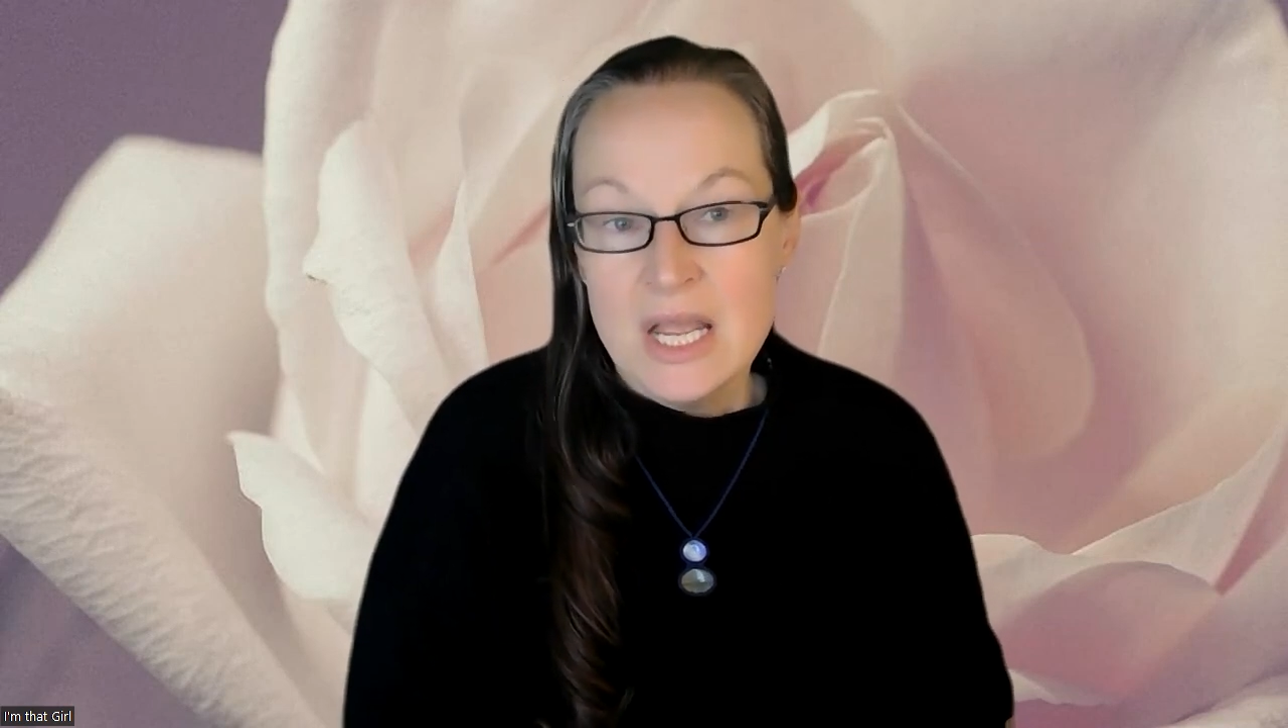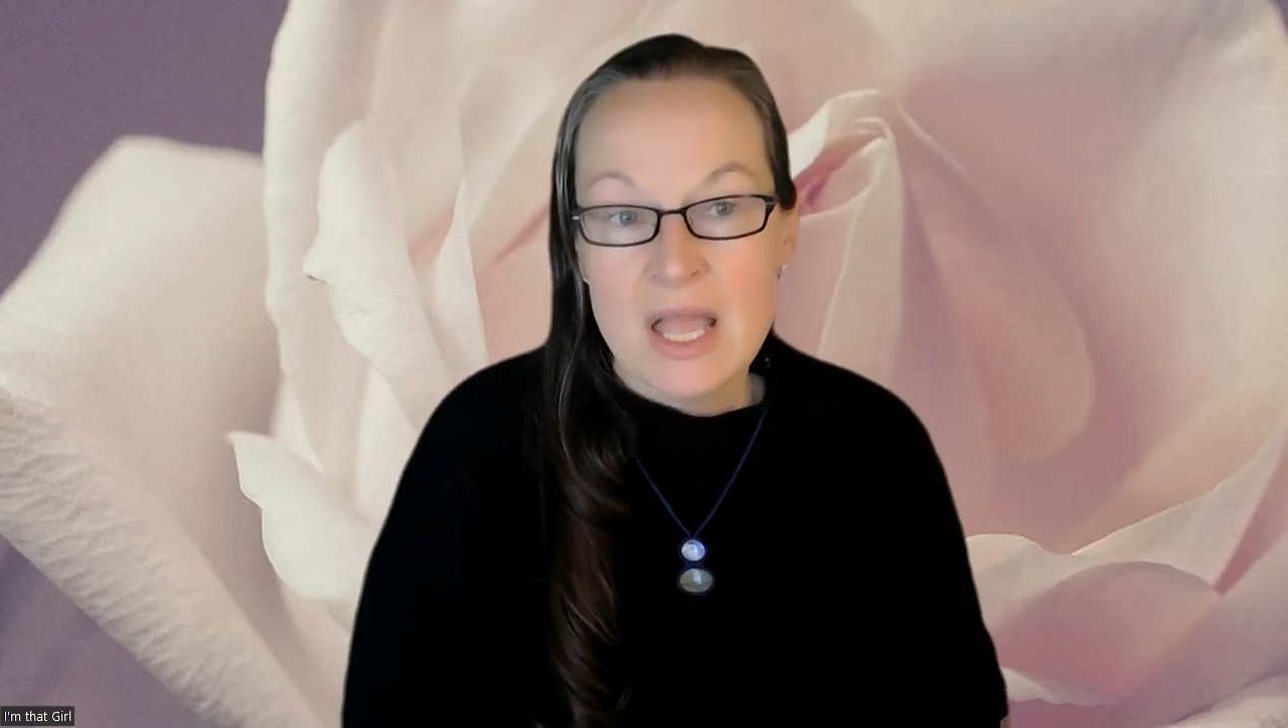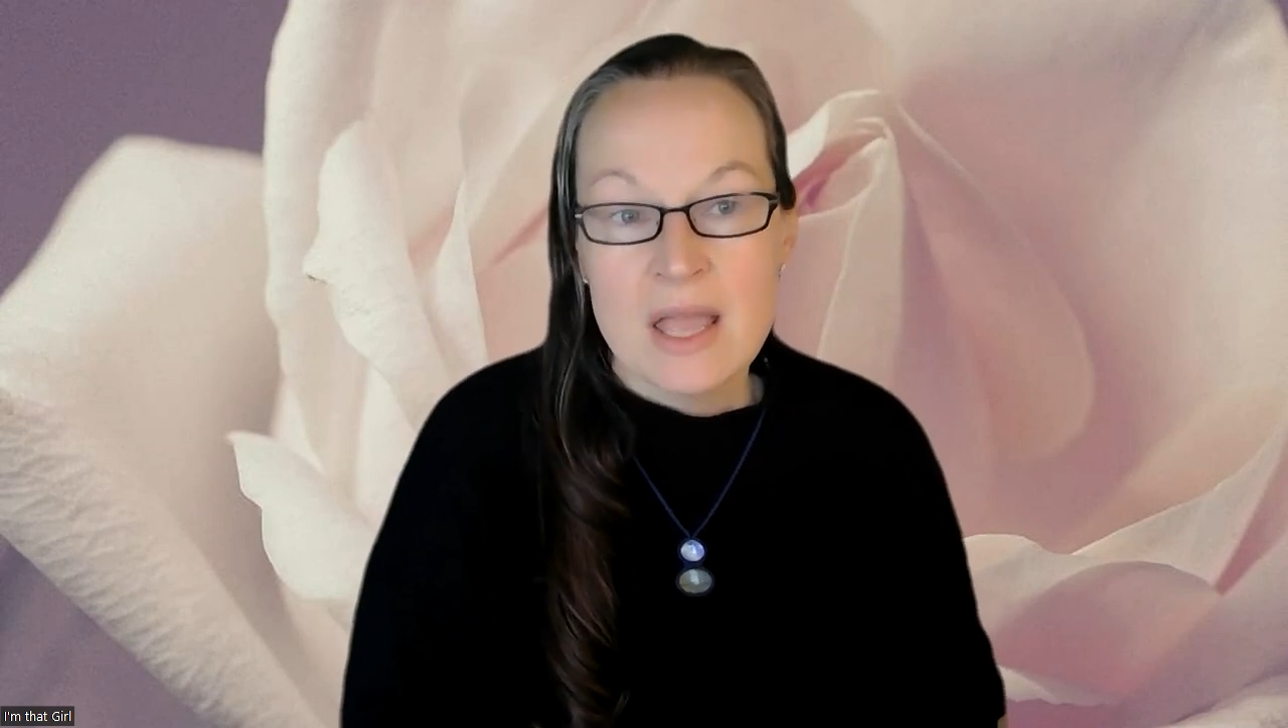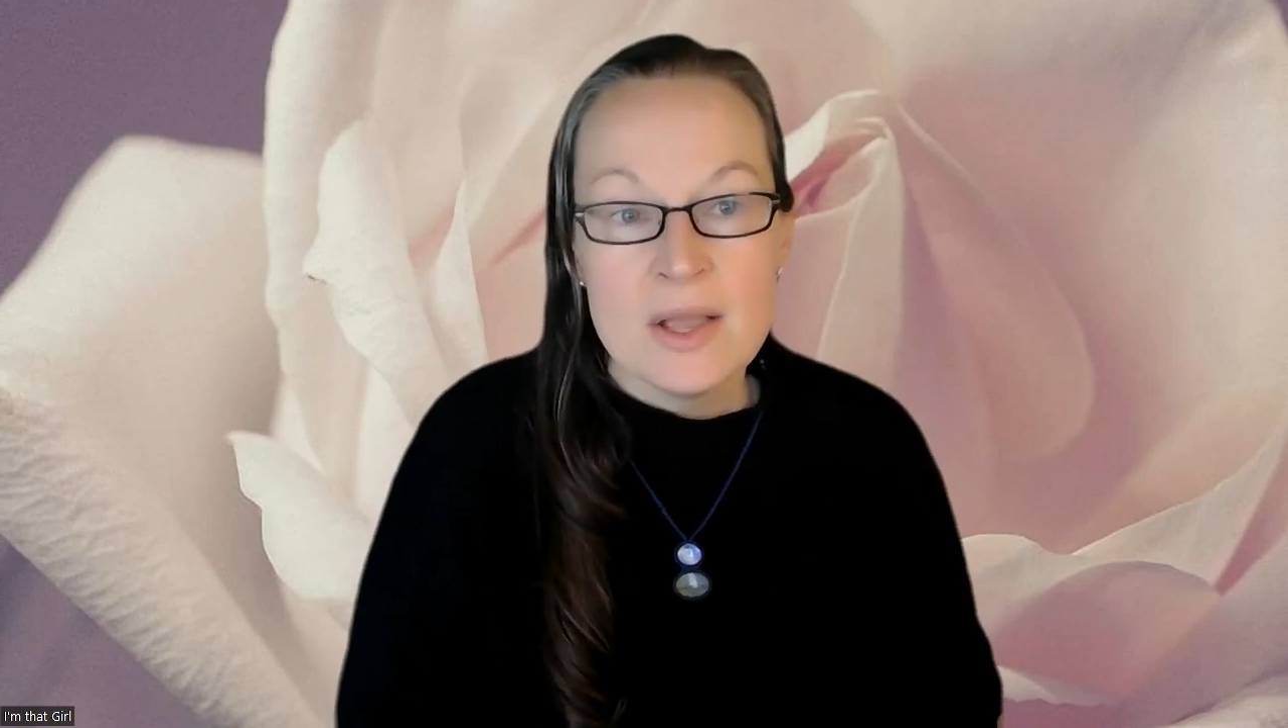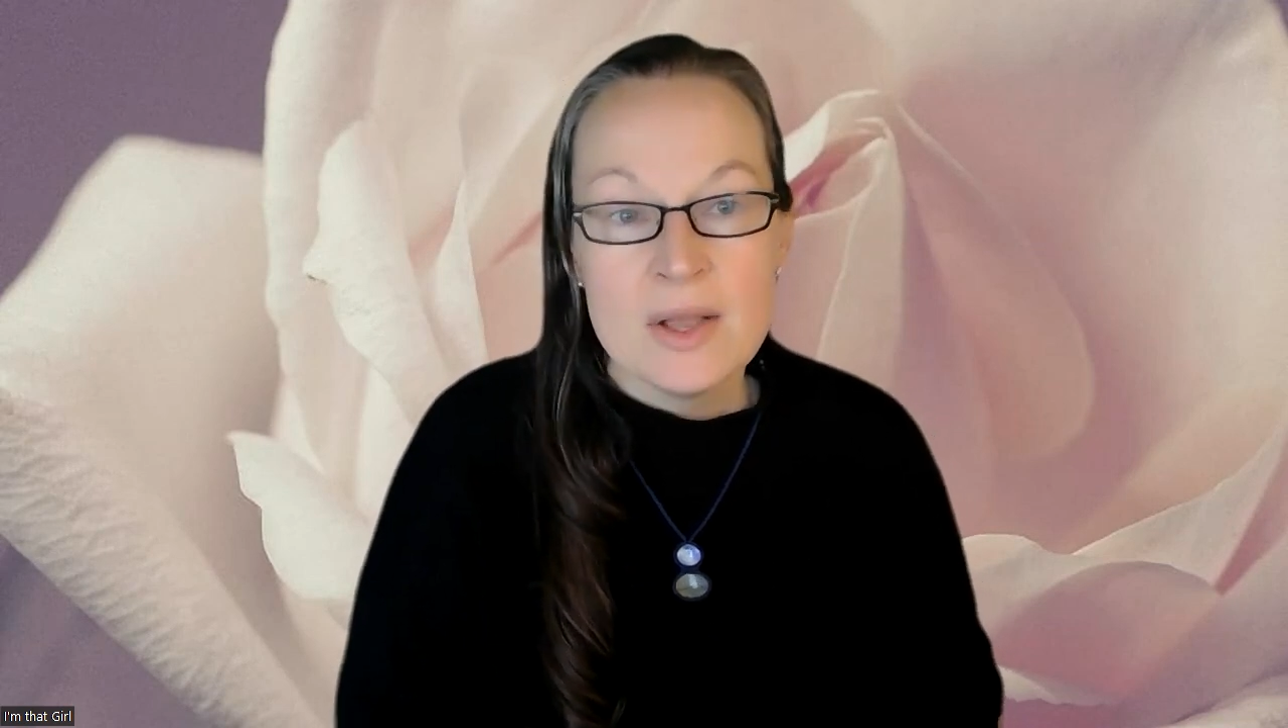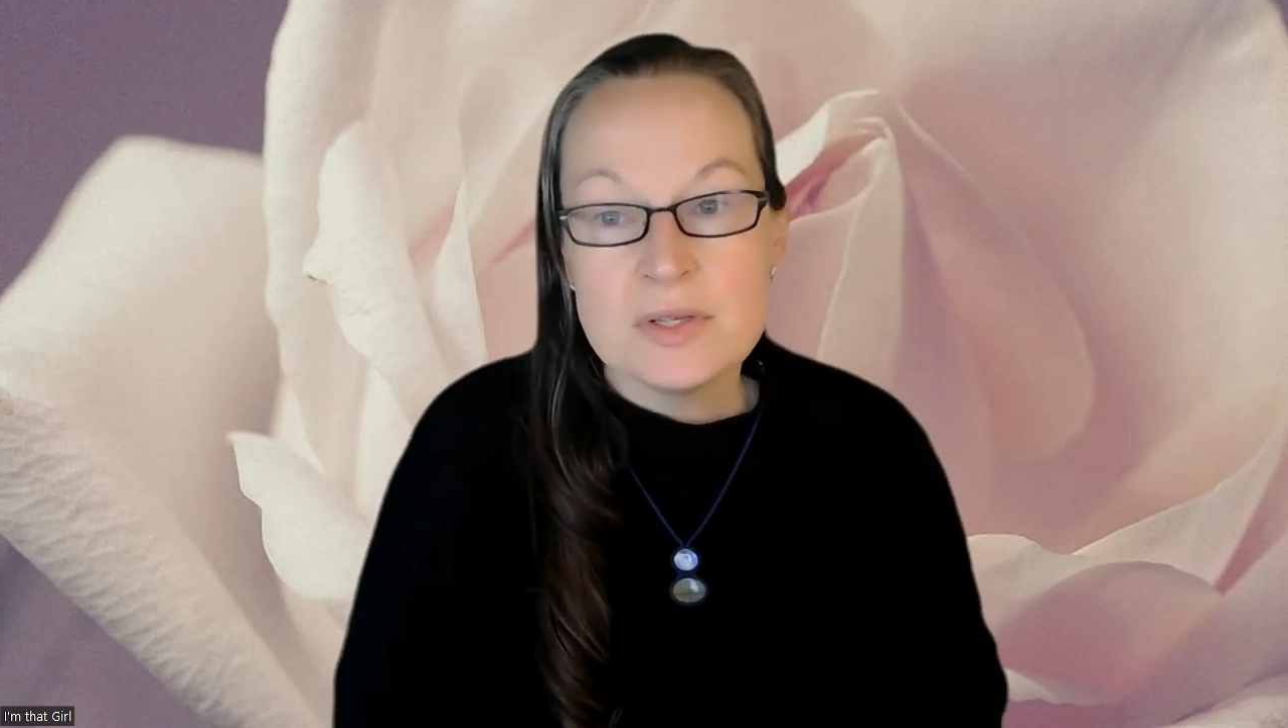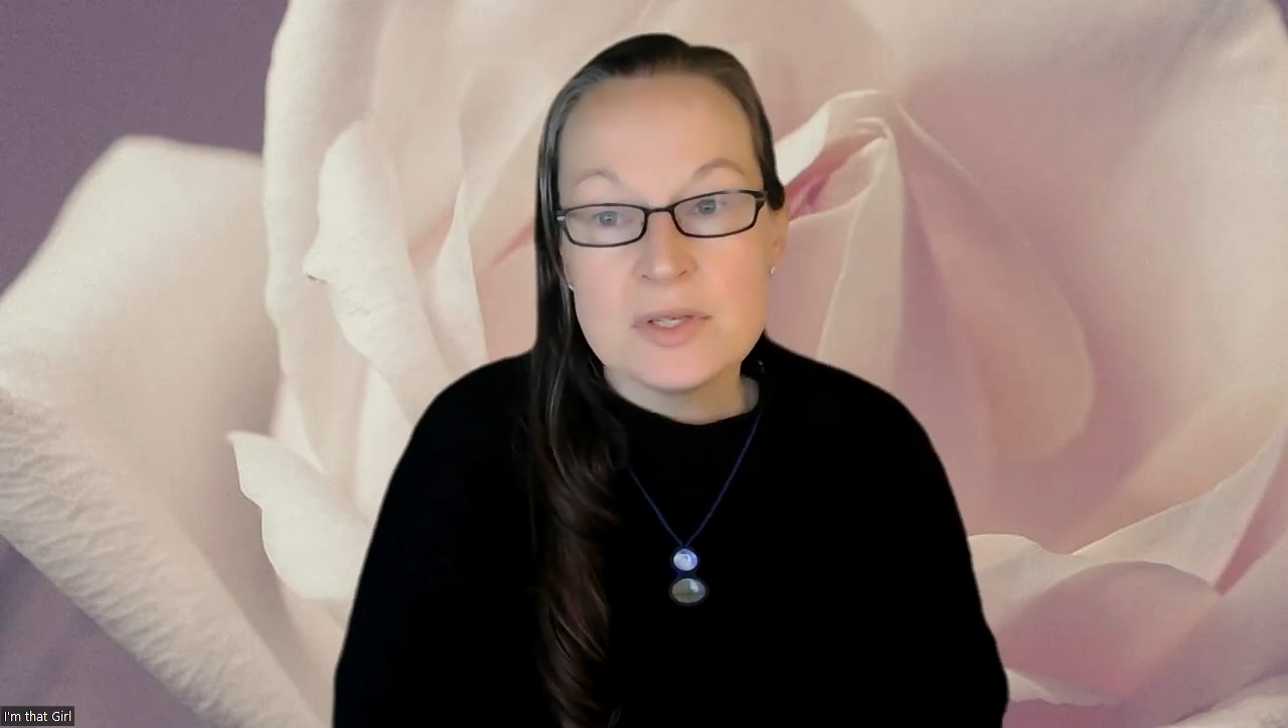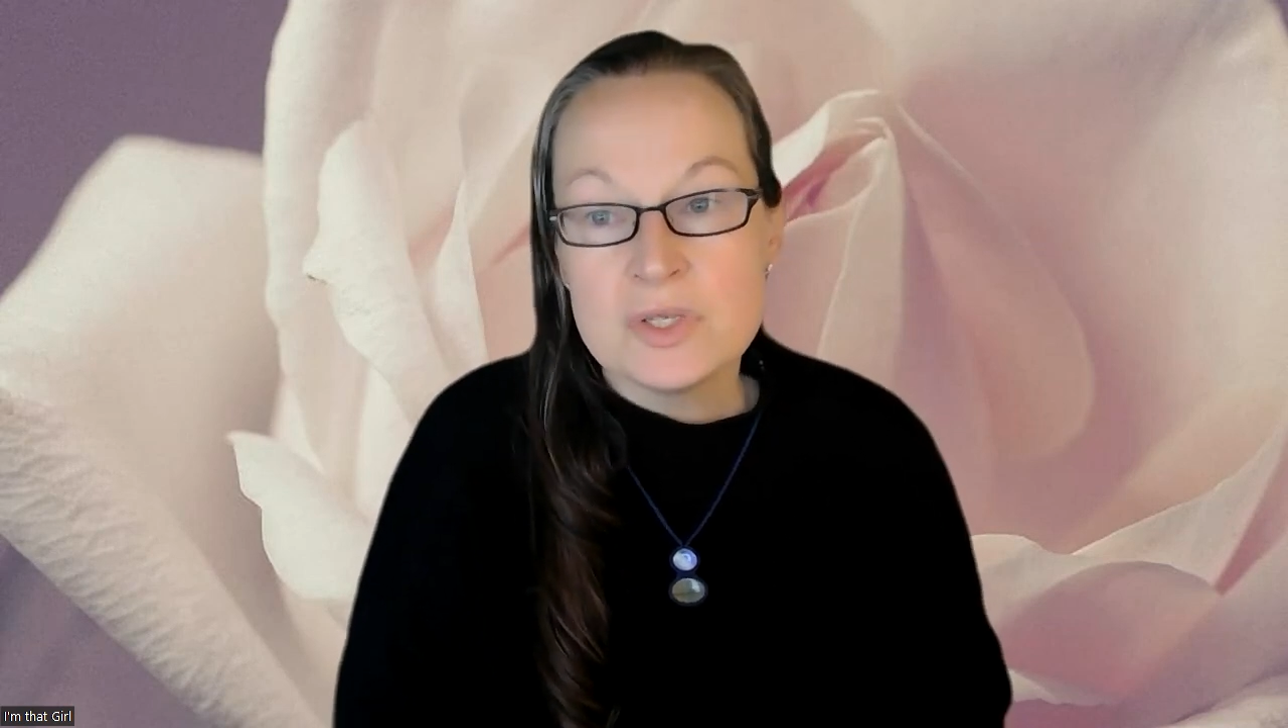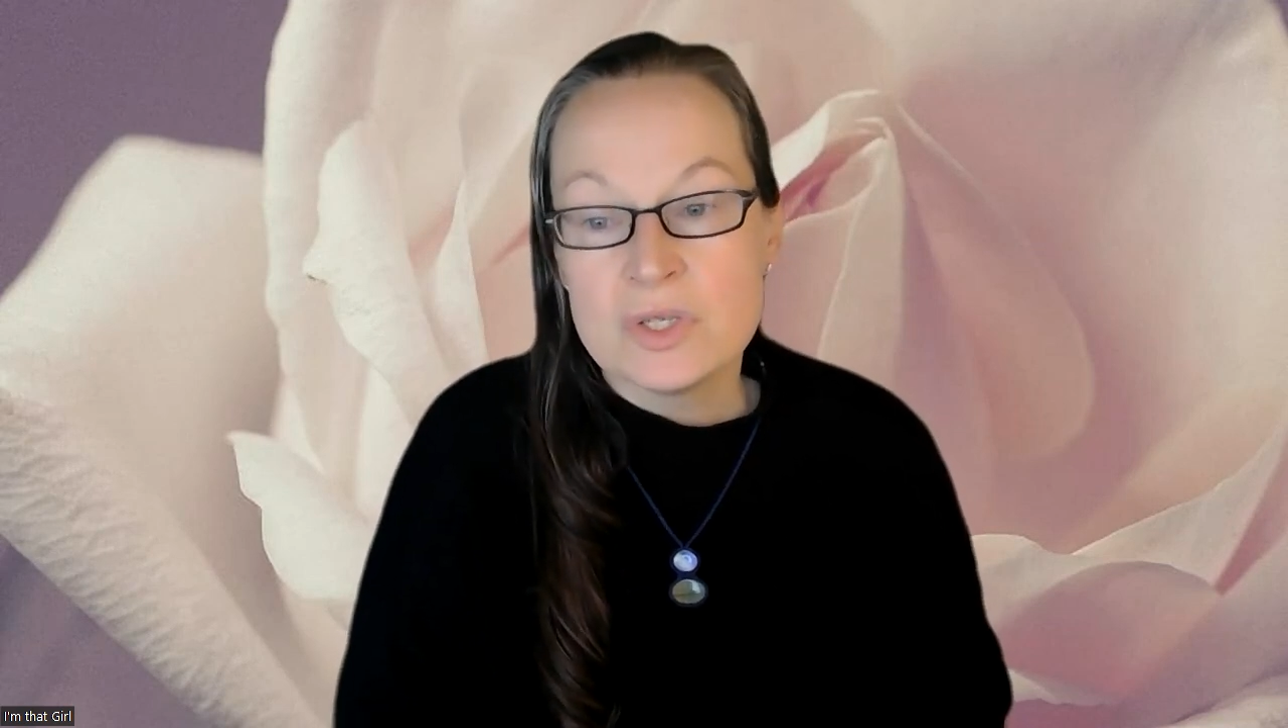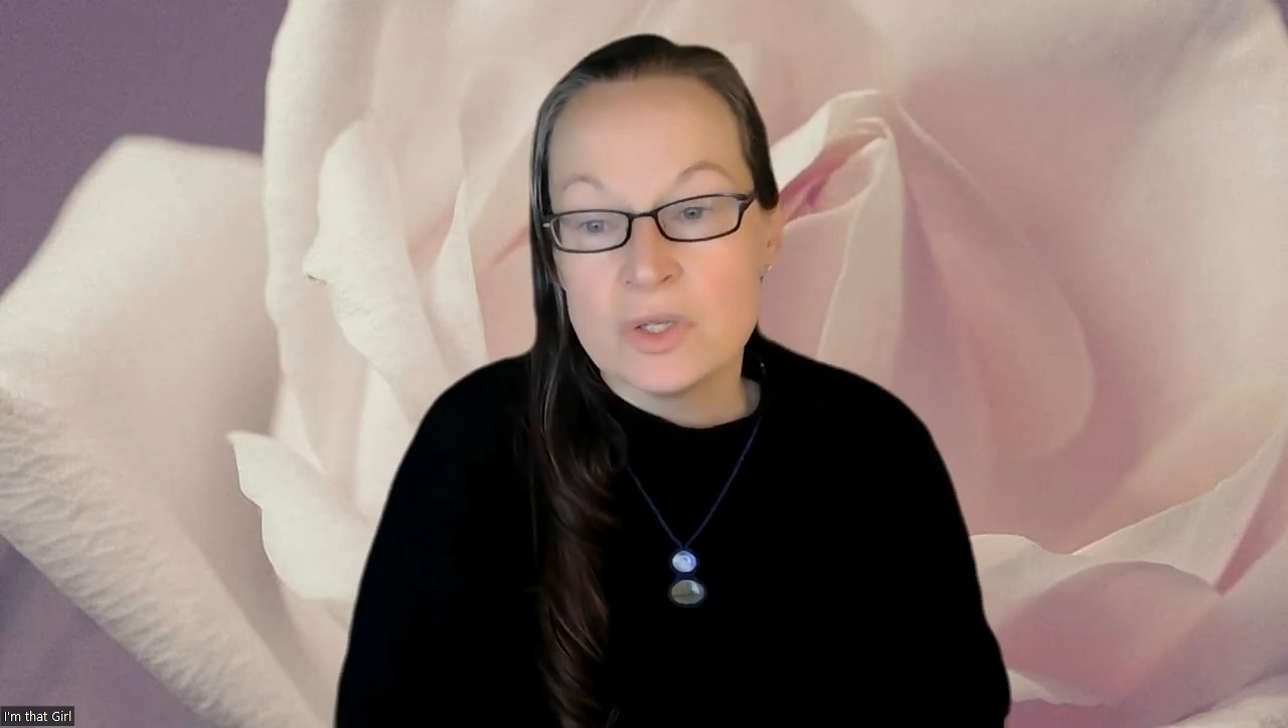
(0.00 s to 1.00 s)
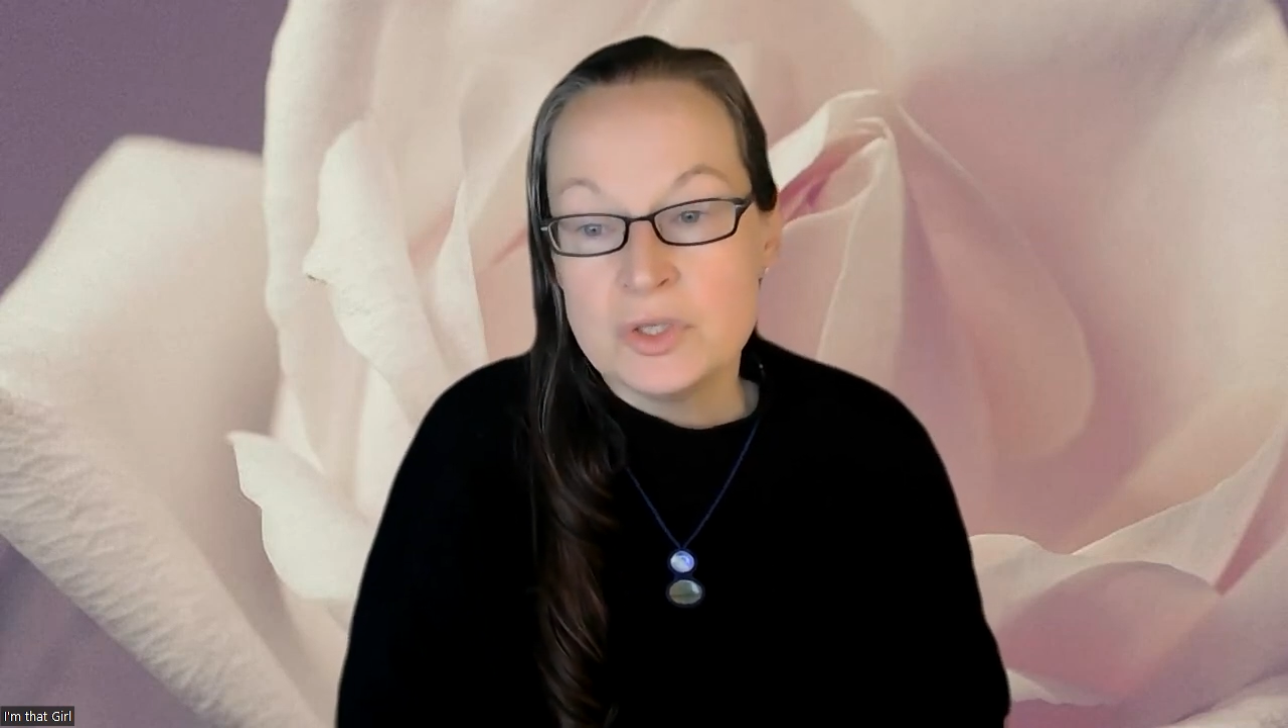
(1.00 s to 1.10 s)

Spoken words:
So